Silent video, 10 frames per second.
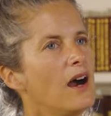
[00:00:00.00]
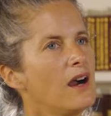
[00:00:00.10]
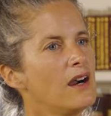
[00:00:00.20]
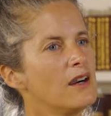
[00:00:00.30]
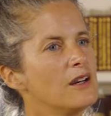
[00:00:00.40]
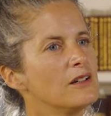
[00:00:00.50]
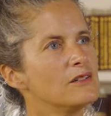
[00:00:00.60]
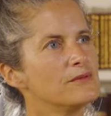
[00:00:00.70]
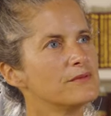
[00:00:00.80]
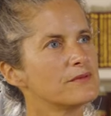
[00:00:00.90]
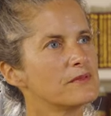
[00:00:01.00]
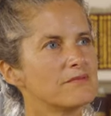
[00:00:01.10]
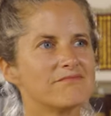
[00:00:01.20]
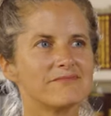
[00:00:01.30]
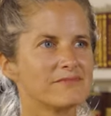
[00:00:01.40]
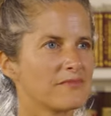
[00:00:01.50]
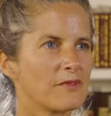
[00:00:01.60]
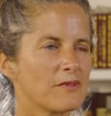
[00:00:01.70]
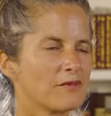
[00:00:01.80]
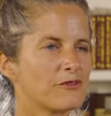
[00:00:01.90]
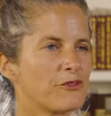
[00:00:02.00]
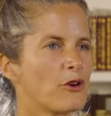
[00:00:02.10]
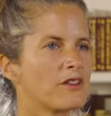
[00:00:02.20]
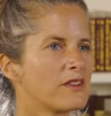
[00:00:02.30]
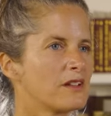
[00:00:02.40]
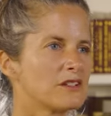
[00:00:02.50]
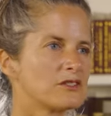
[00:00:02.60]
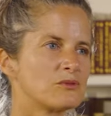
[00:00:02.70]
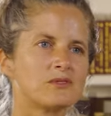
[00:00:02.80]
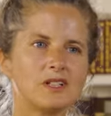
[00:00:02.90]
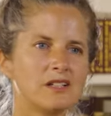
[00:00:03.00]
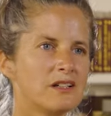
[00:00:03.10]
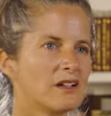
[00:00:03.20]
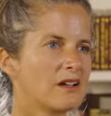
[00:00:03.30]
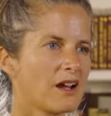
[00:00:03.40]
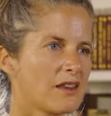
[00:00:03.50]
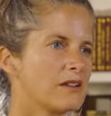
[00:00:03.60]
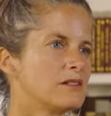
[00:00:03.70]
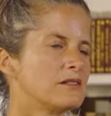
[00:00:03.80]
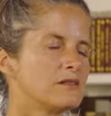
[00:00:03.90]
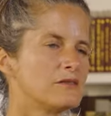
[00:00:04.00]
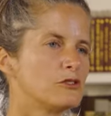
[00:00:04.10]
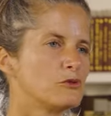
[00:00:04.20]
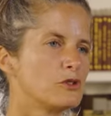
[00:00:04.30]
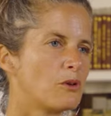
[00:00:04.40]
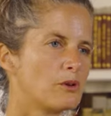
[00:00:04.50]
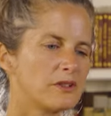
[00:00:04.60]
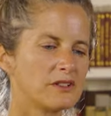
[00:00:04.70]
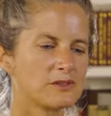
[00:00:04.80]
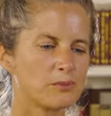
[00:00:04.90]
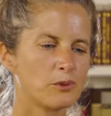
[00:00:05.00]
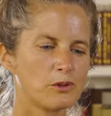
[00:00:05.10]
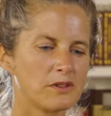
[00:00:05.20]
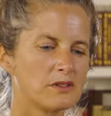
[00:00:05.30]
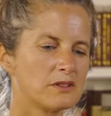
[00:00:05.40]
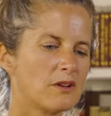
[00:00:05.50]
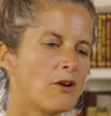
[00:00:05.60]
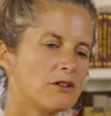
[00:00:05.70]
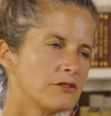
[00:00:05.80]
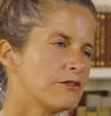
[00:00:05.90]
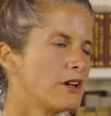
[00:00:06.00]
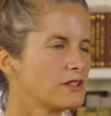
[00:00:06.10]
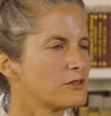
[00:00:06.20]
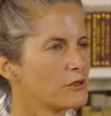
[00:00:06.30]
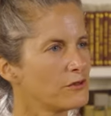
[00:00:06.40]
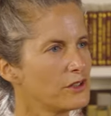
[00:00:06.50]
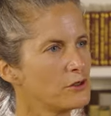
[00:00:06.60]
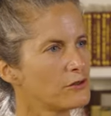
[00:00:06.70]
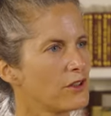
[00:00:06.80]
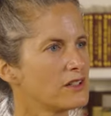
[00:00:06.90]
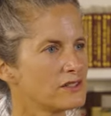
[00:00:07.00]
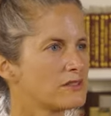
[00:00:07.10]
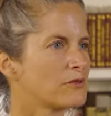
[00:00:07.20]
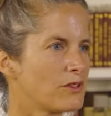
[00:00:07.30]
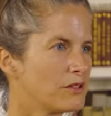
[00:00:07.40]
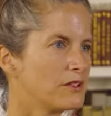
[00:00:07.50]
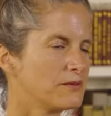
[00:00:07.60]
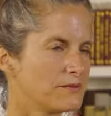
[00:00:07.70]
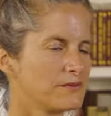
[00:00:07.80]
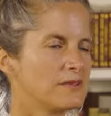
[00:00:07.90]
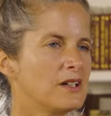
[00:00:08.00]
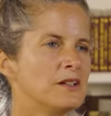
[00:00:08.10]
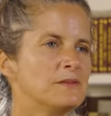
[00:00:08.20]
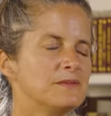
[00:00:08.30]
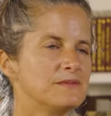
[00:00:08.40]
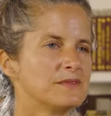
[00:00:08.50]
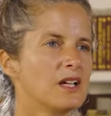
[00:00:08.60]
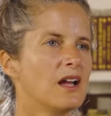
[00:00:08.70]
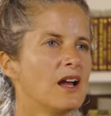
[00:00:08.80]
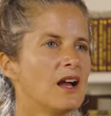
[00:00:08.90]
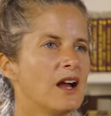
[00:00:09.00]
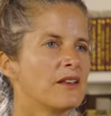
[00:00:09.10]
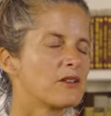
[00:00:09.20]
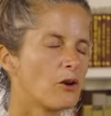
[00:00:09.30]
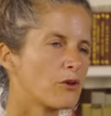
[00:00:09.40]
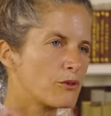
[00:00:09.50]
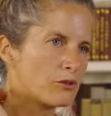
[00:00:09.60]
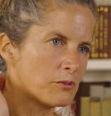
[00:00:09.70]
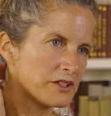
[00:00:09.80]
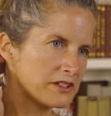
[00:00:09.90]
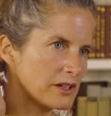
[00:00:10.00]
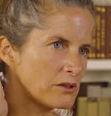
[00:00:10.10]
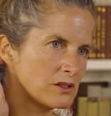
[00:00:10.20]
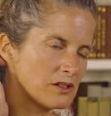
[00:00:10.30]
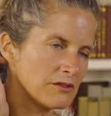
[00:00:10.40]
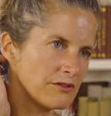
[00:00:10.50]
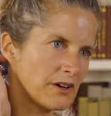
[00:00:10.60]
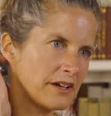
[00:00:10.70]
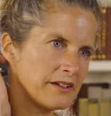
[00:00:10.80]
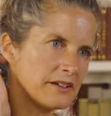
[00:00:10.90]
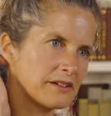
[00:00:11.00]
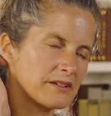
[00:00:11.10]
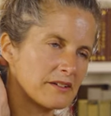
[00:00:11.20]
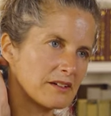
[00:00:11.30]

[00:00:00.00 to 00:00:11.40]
Uh, first thing is really gather the recordings, put the audio files to the video files. It's very um, and go through the material and finding.